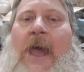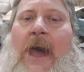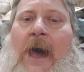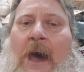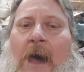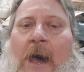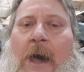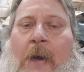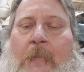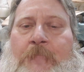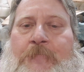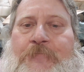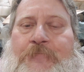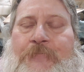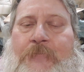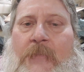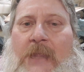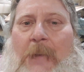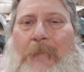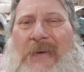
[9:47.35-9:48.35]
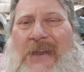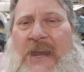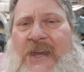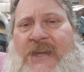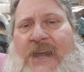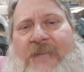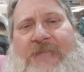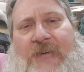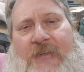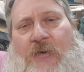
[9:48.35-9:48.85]
But I
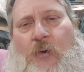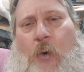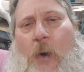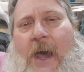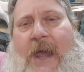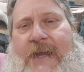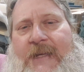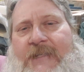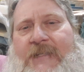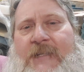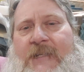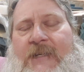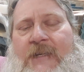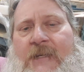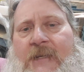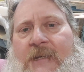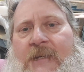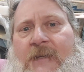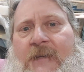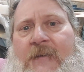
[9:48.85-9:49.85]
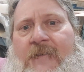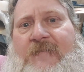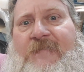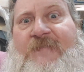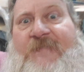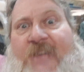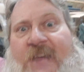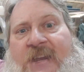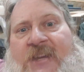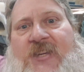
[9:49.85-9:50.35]
never quite
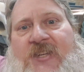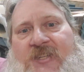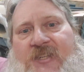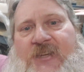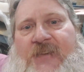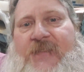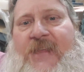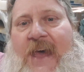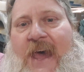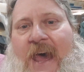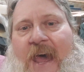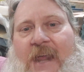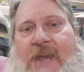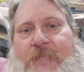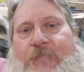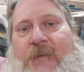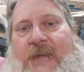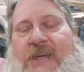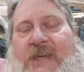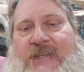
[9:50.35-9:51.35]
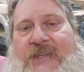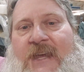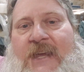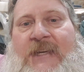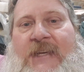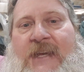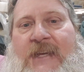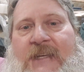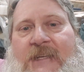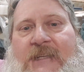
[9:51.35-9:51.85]
finished that because I
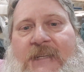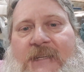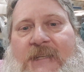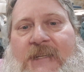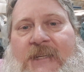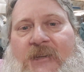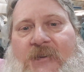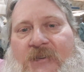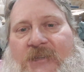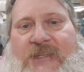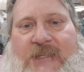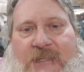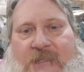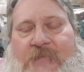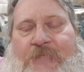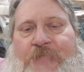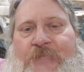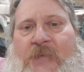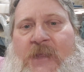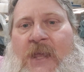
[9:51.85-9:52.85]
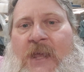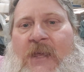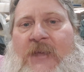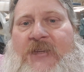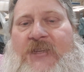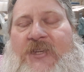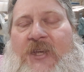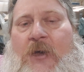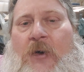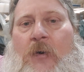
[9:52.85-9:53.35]
needed to use it.
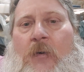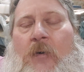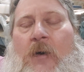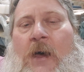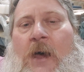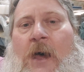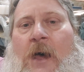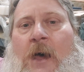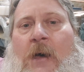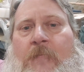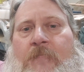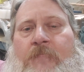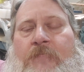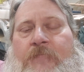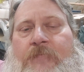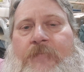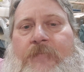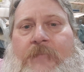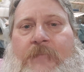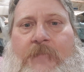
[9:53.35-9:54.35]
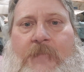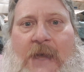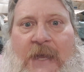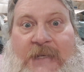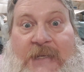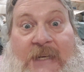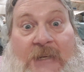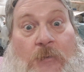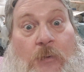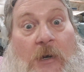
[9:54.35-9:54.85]
So I
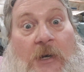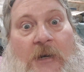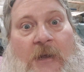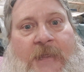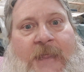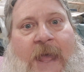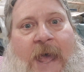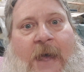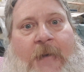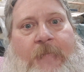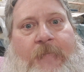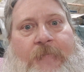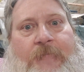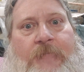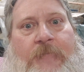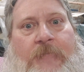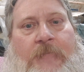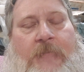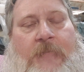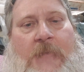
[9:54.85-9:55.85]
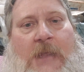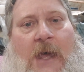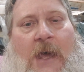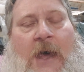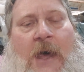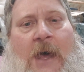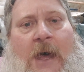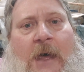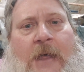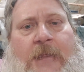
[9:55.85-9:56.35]
need to work on that.
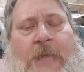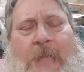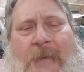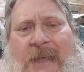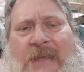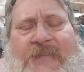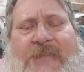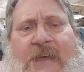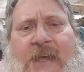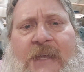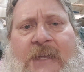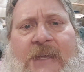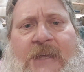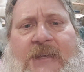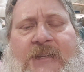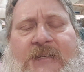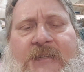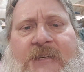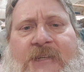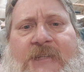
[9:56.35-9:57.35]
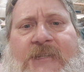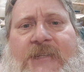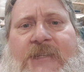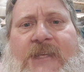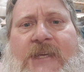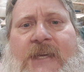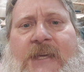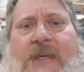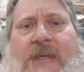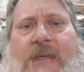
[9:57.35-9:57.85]
The main thing is
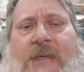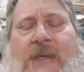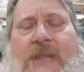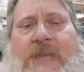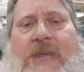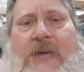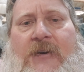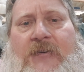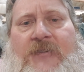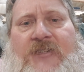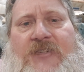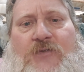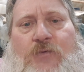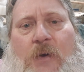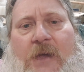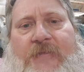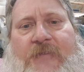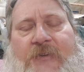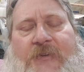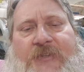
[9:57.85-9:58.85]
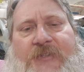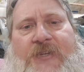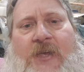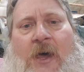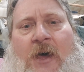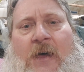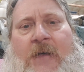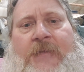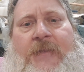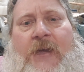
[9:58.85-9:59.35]
there's swivels
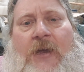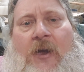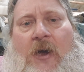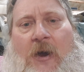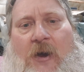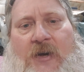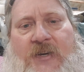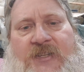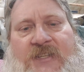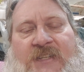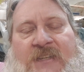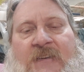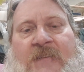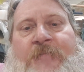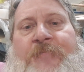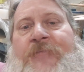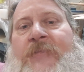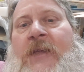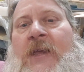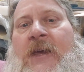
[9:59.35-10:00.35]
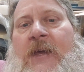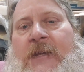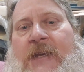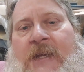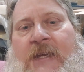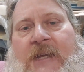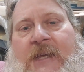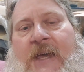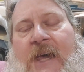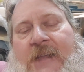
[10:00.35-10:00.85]
on the carts. I
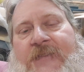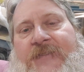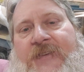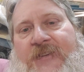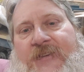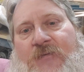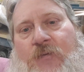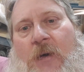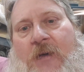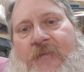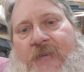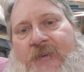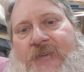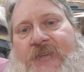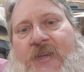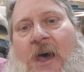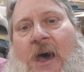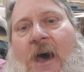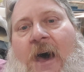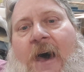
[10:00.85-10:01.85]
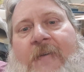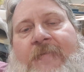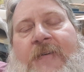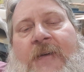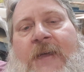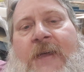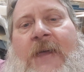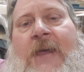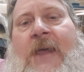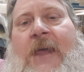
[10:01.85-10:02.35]
need to cut the swivels off
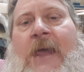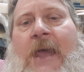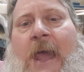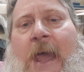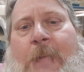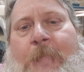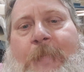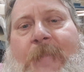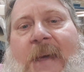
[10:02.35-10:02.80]
and